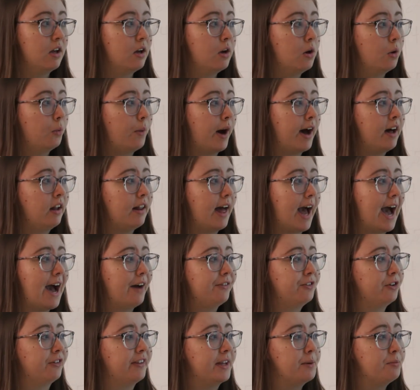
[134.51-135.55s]
Well,
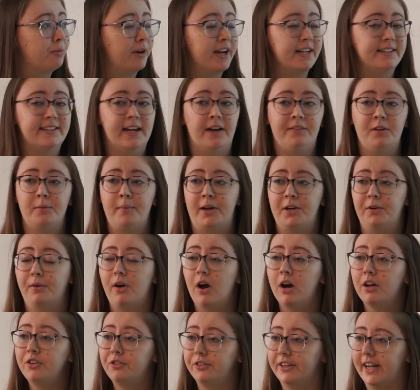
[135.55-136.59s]
after they break down their
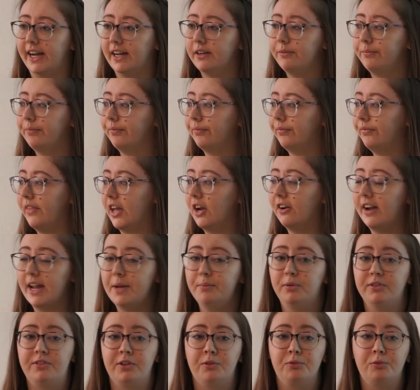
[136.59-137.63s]
mitochondria, they are
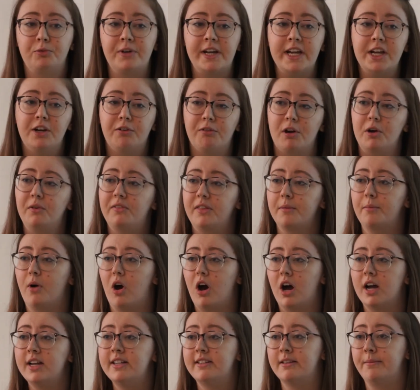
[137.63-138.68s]
able to regrow them
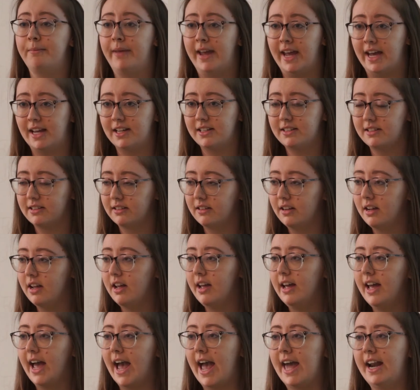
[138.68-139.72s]
on demand,
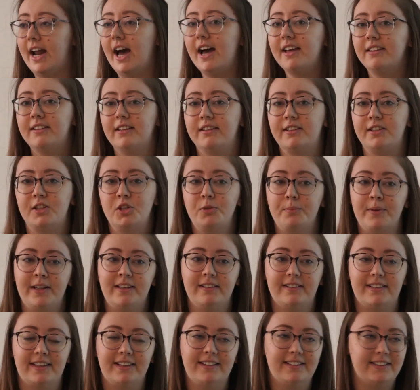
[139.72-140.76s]
and us as
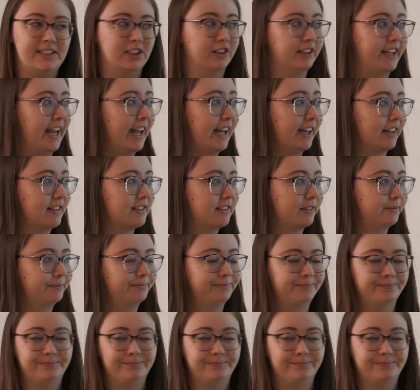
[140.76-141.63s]
humans still can't.